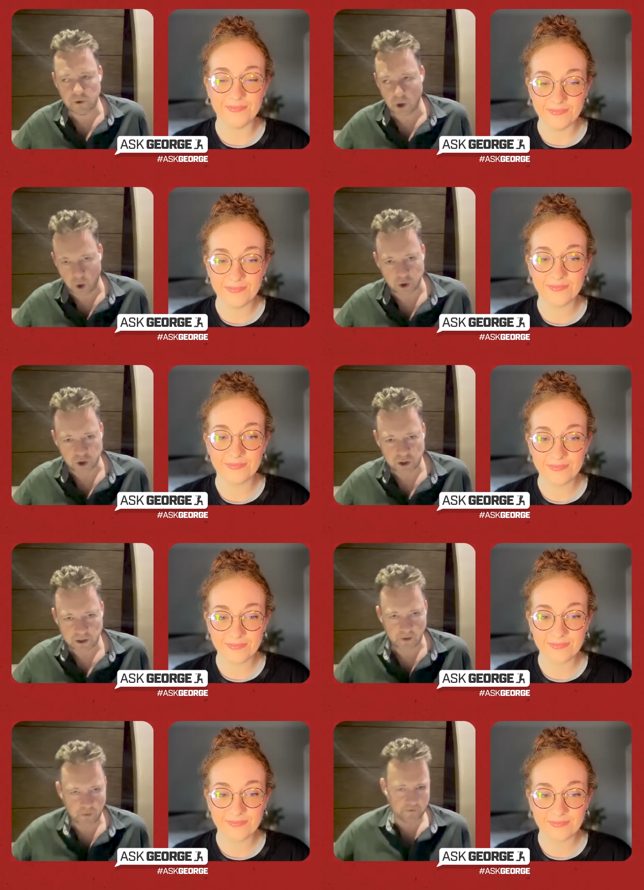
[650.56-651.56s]
Speaker 1: odd. You
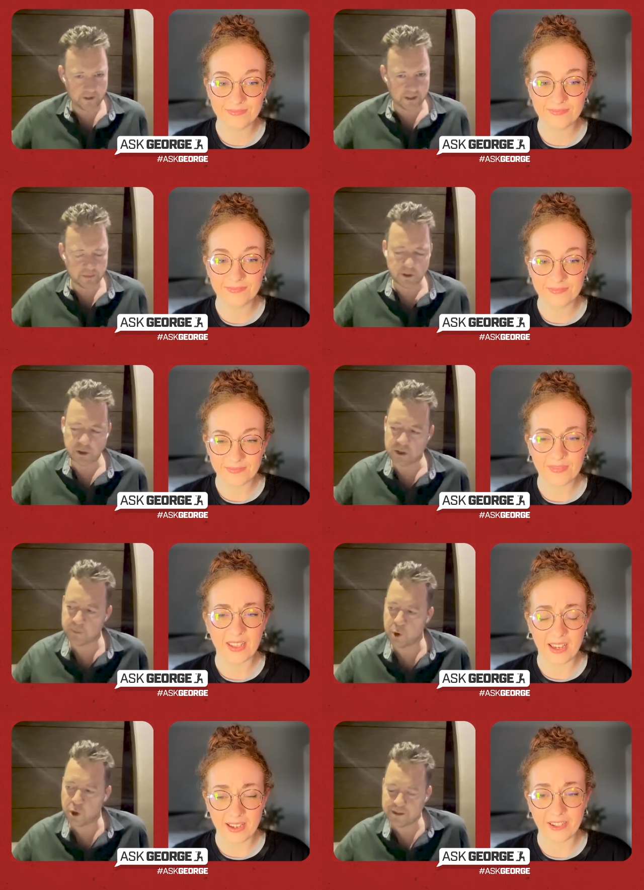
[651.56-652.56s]
know, one of England's most
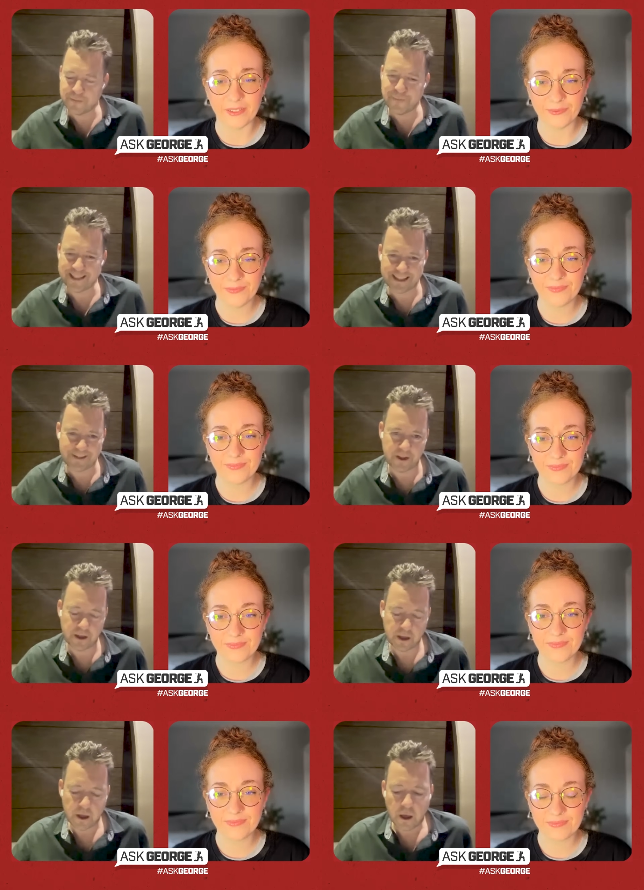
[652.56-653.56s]
experienced, yeah. best ever
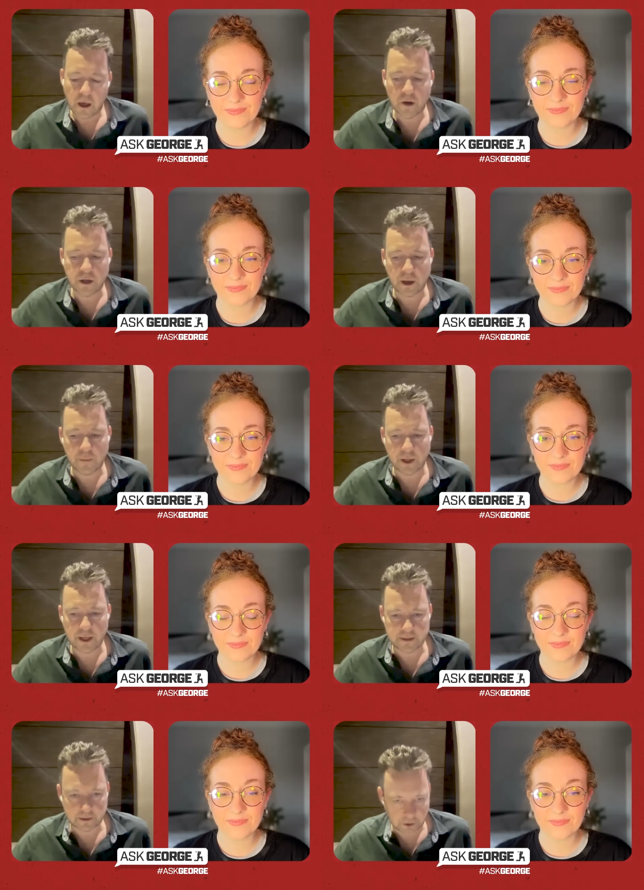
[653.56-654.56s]
ODI
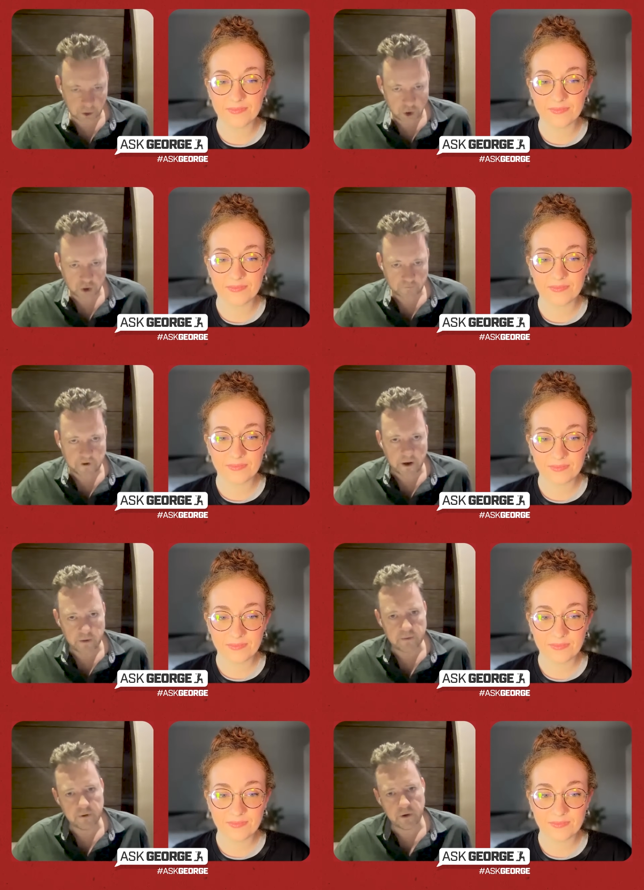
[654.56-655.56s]
players looked
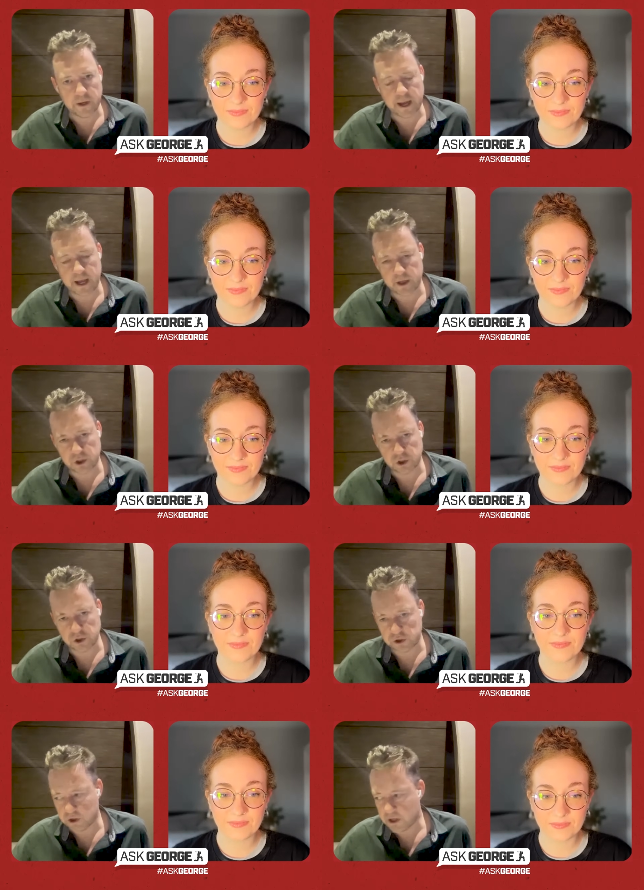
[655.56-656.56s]
very, very
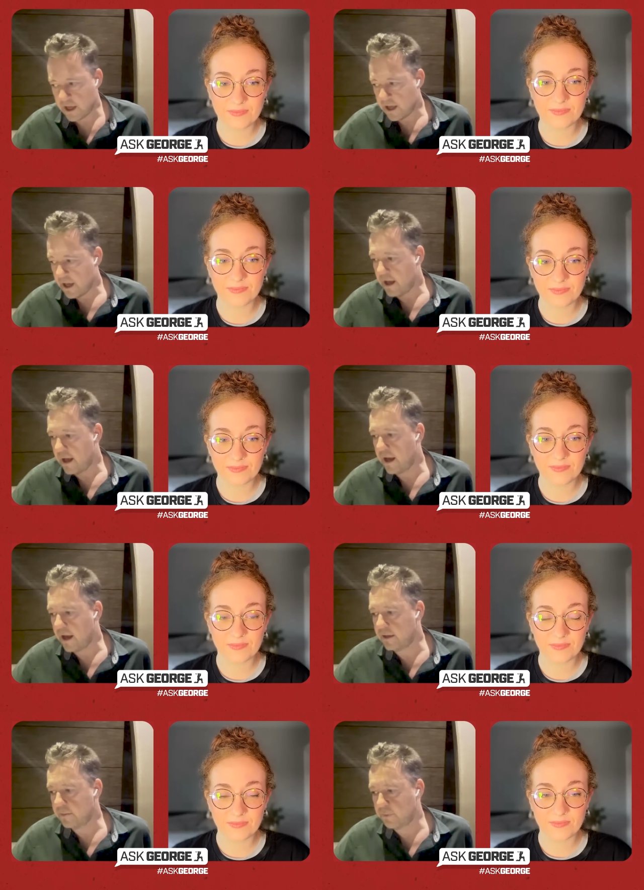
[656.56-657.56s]
anxious
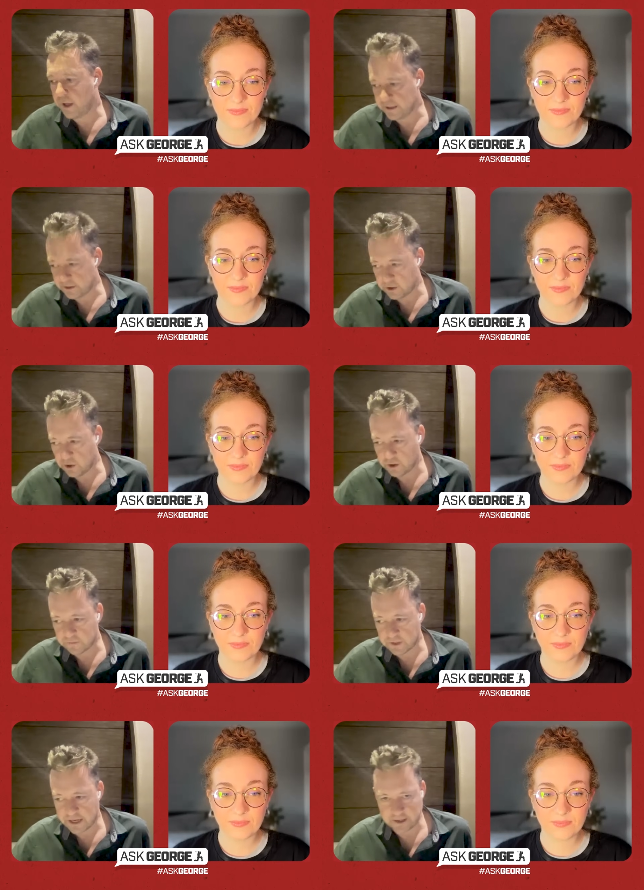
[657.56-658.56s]
and played the shot
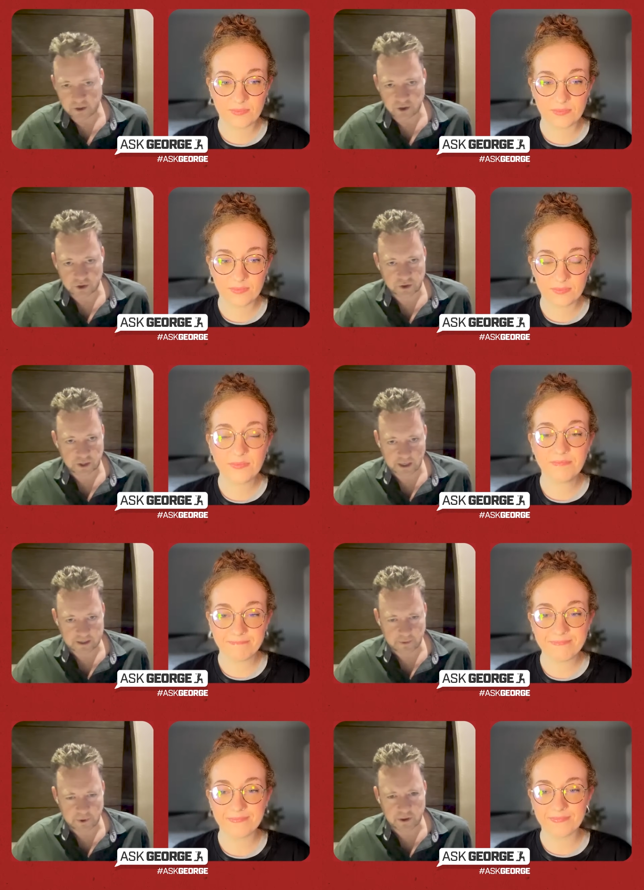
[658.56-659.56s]
of an anxious,
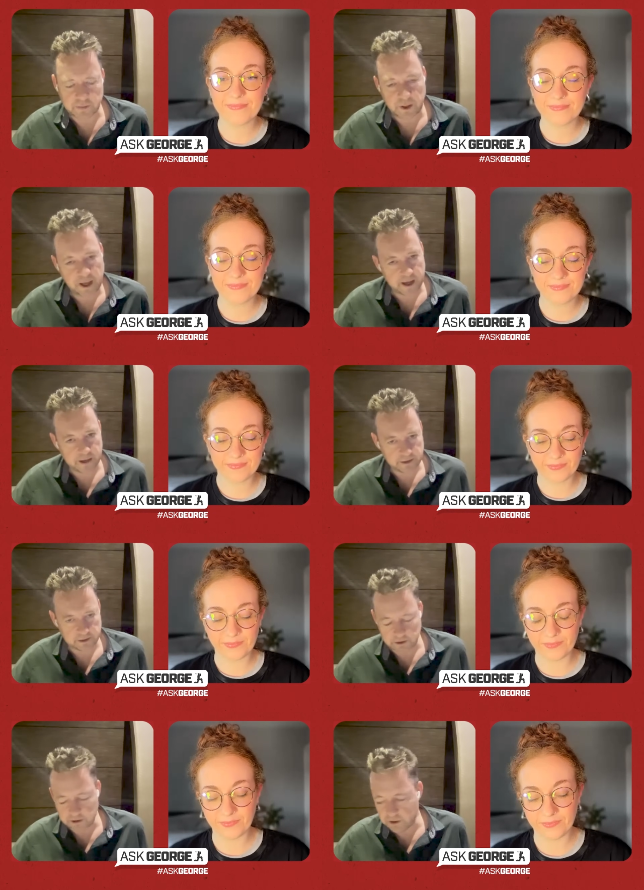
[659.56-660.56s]
inexperienced player. You,
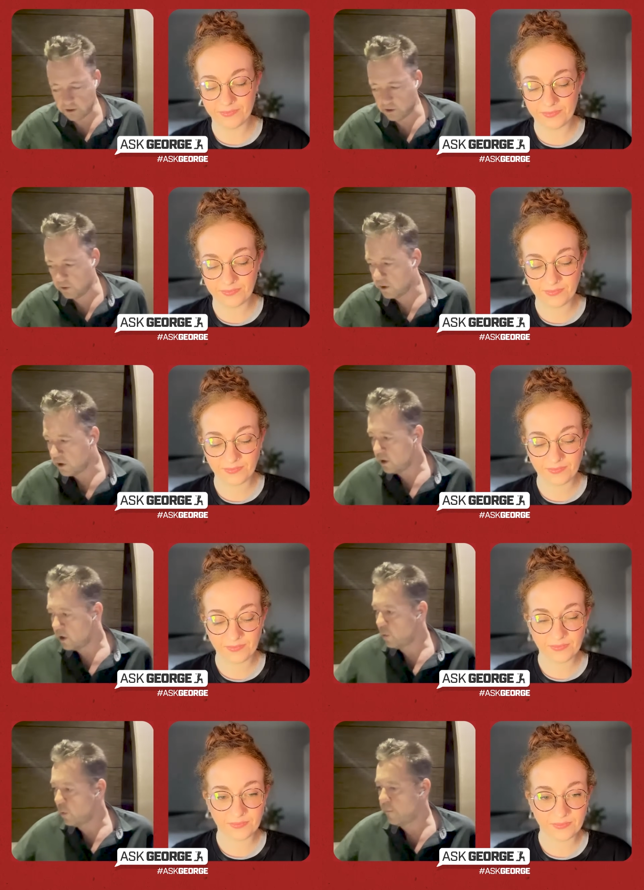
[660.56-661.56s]
you,
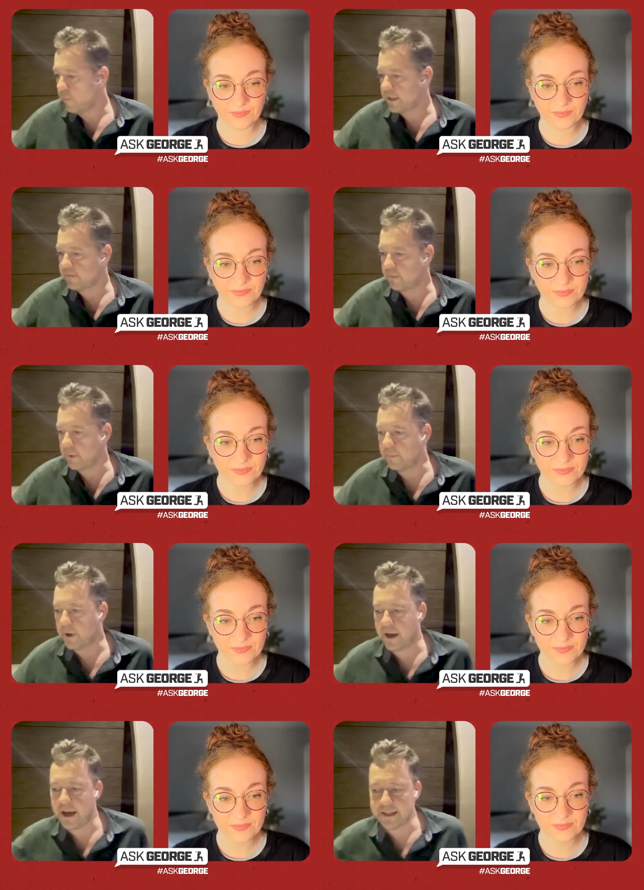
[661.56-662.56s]
you want better from him.
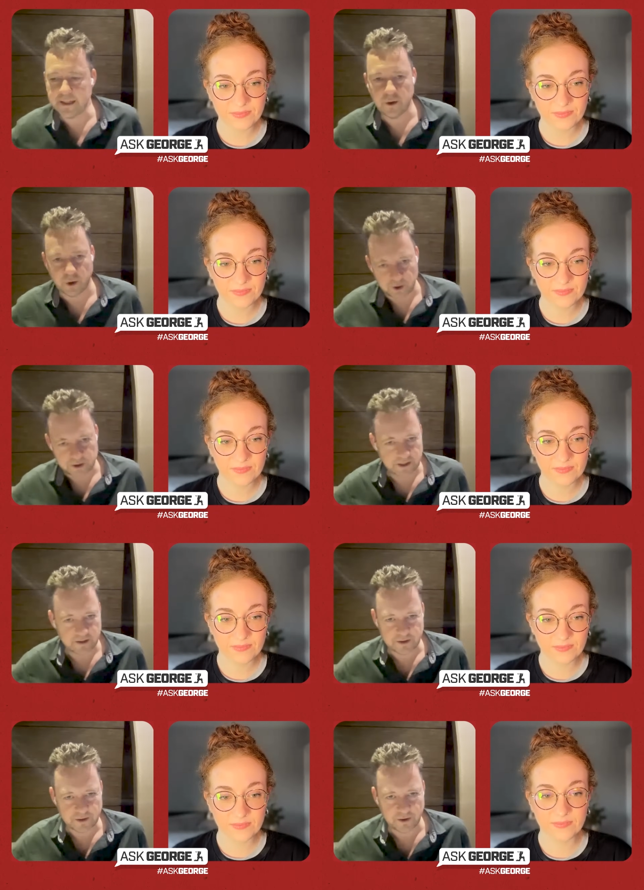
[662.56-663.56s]
But had he not, he
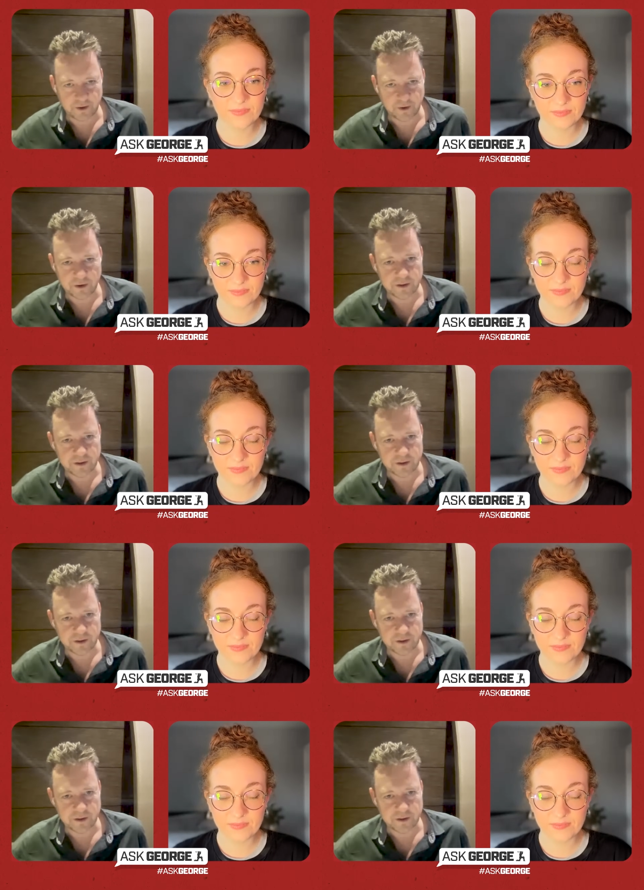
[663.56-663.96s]
could have gone on